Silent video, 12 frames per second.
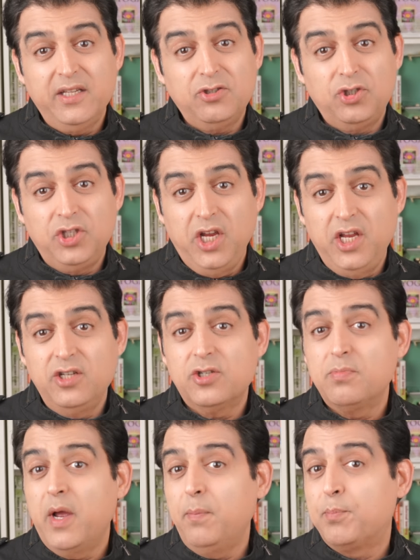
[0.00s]
it has
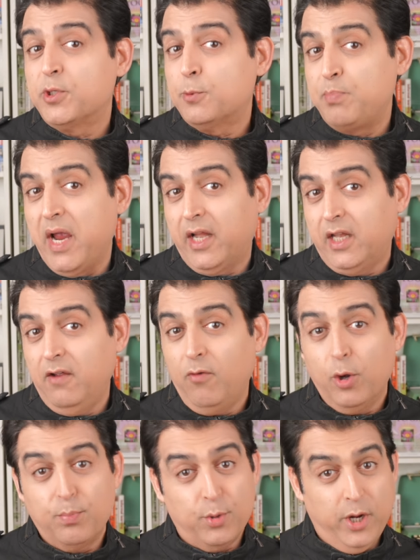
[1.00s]
changed my
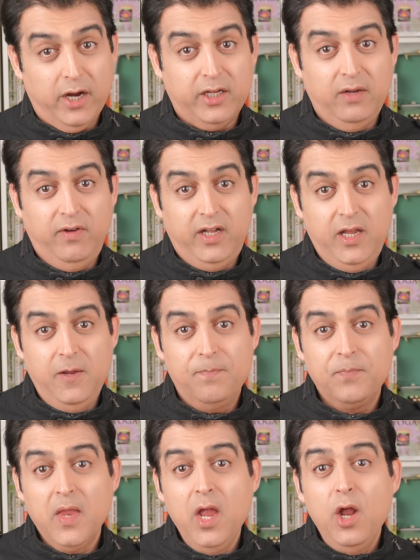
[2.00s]
perspective on productivity.
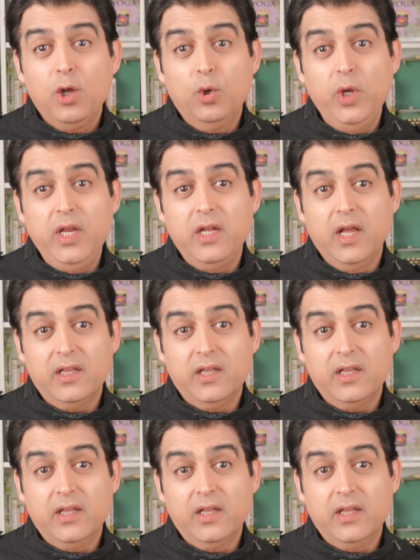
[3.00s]
Doing